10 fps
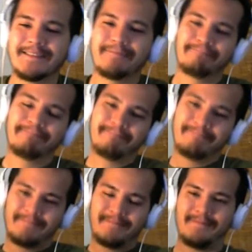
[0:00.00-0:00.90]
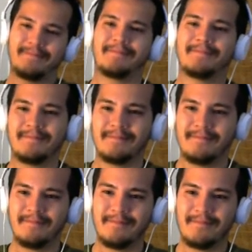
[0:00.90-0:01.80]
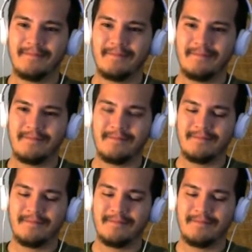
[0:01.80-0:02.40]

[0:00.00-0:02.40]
No one is speaking in this clip.